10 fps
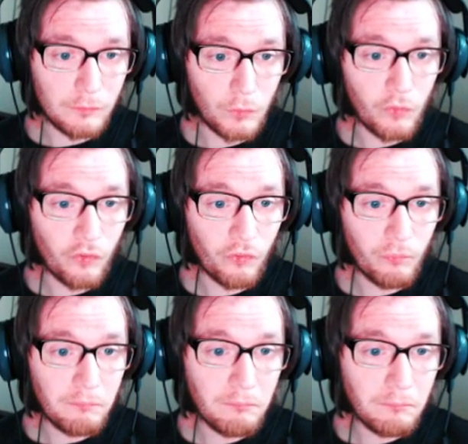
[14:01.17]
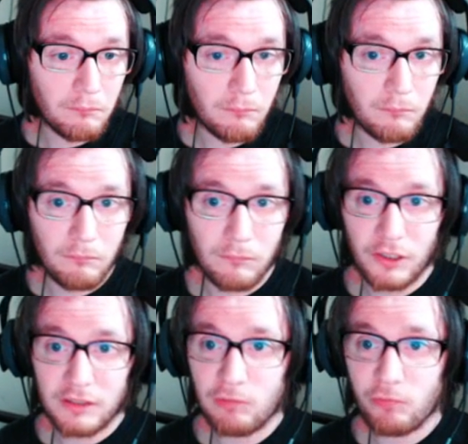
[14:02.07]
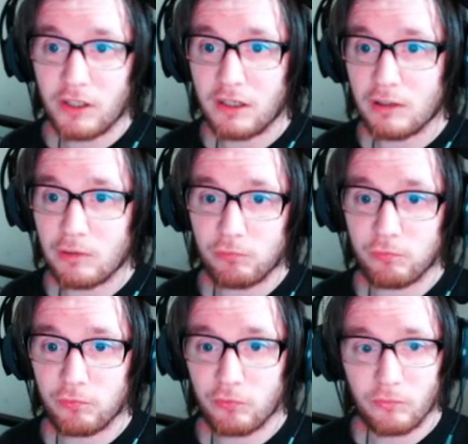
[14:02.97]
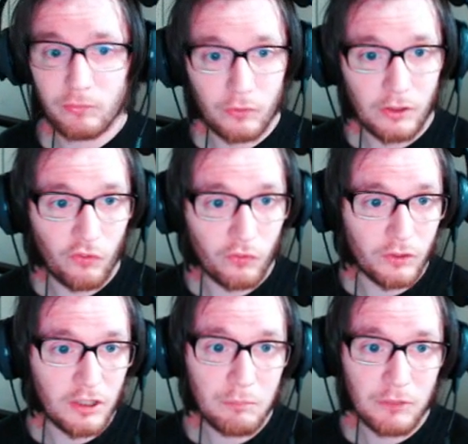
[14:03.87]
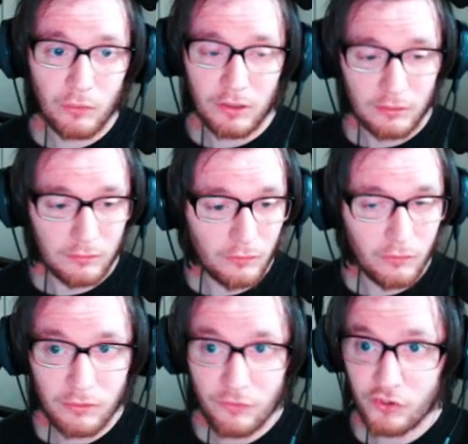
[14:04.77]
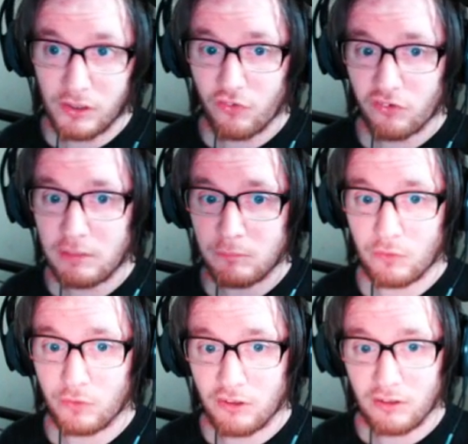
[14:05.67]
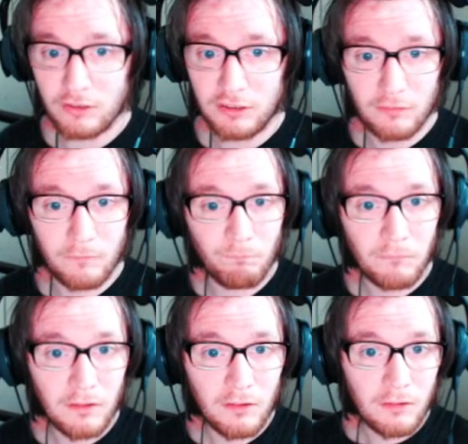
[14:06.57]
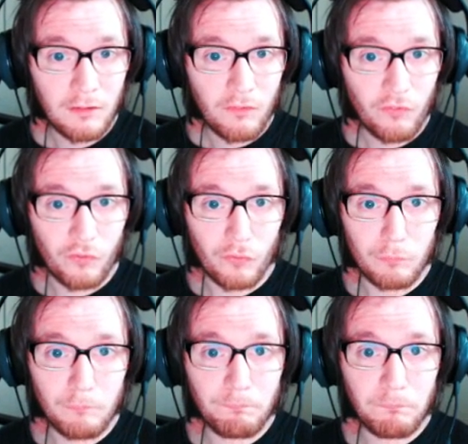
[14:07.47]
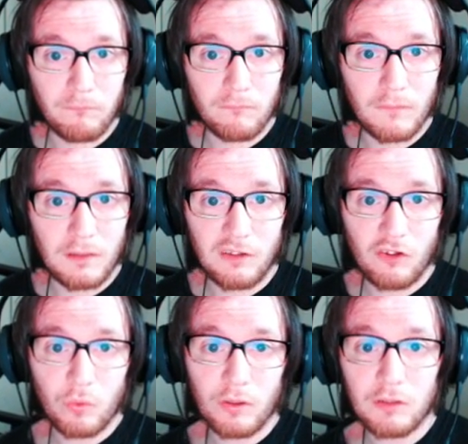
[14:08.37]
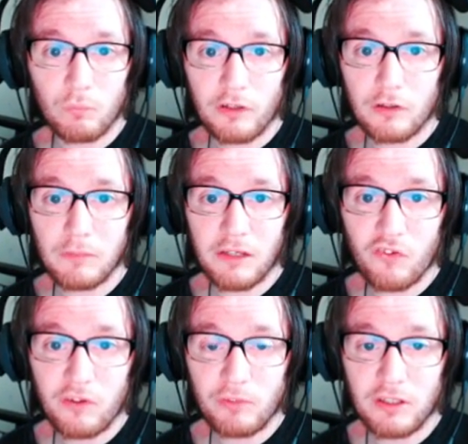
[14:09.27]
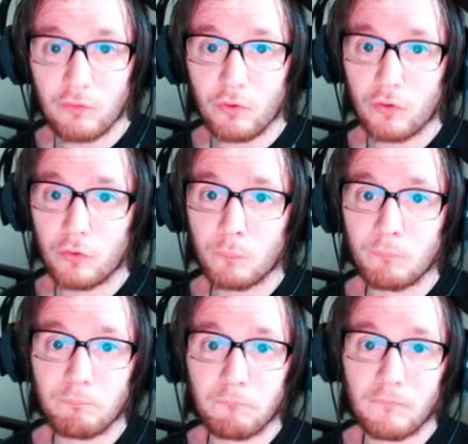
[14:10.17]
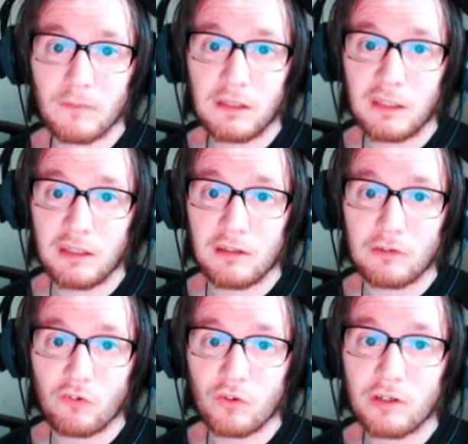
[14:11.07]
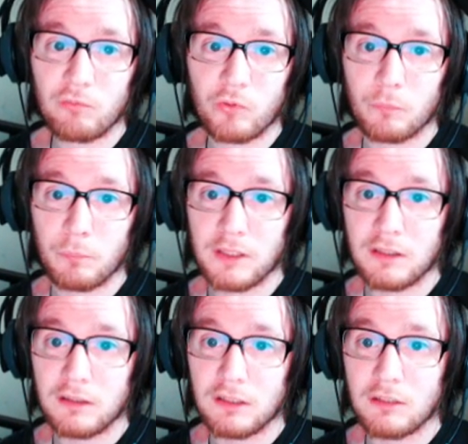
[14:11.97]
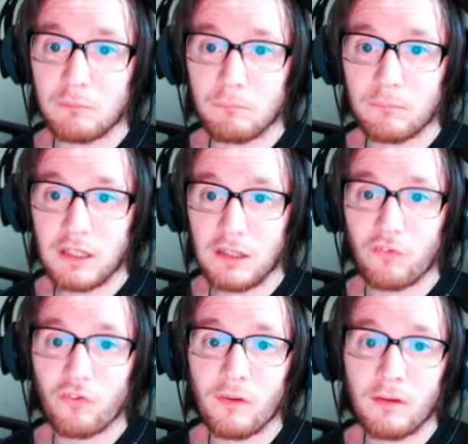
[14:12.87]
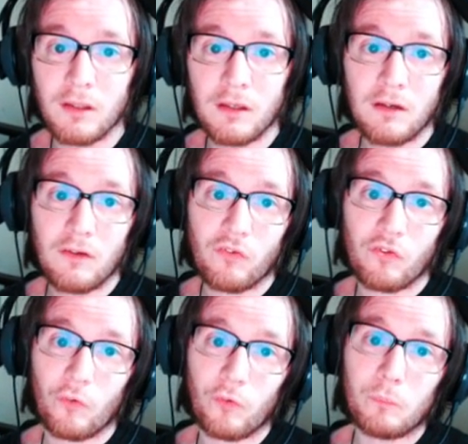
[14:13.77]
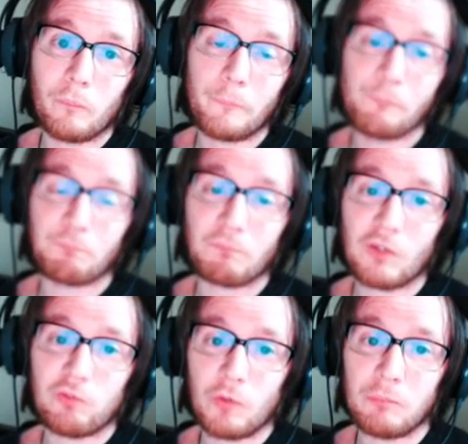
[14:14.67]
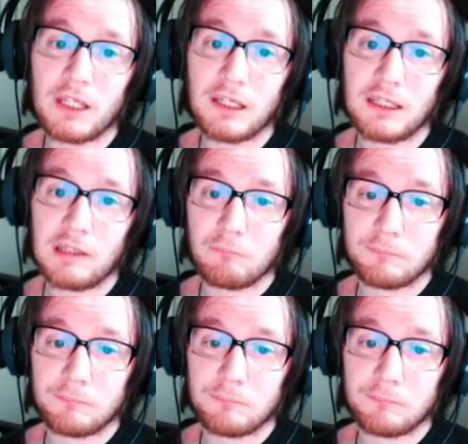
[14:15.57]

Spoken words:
it looks. Like if I have, okay, so keep going. So let's keep going down here. So Twilight Realm, Legacy of the Hero. Yeah, the triumph would be this. So for me,